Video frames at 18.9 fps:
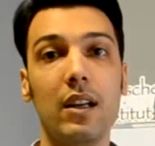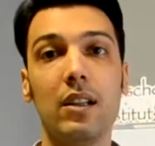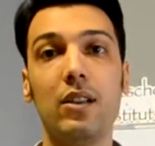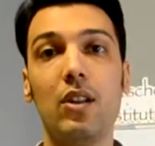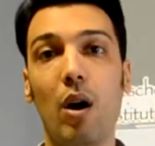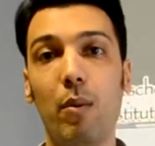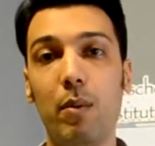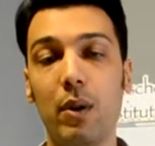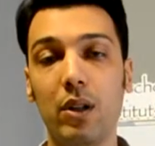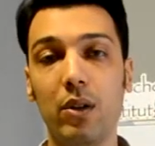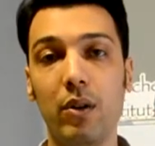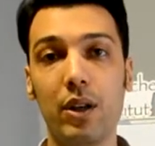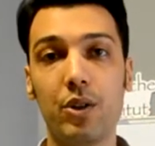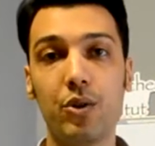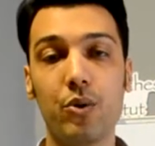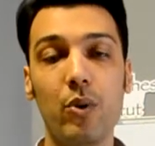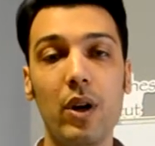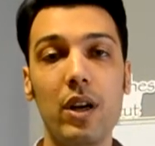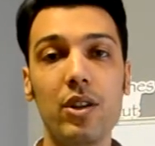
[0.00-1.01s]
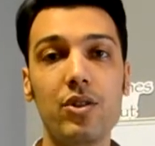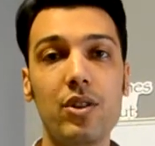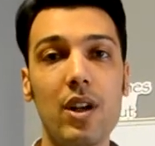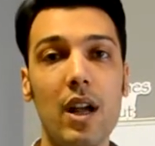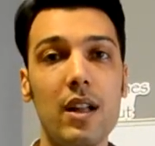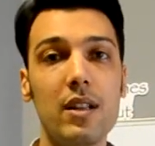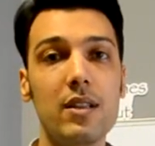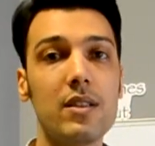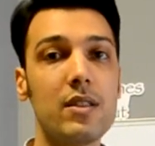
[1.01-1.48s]
WH
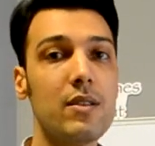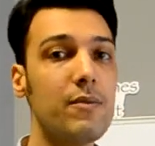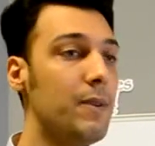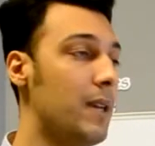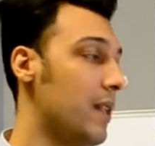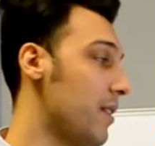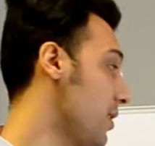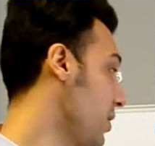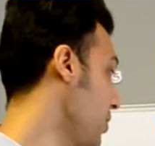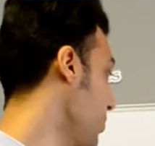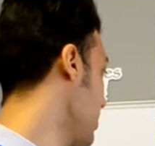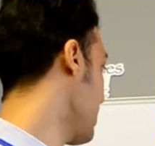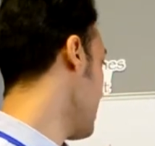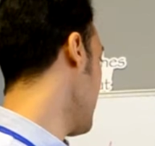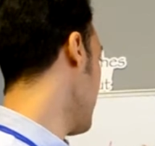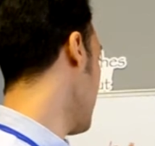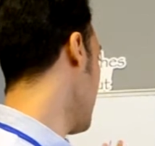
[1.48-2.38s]
questions with using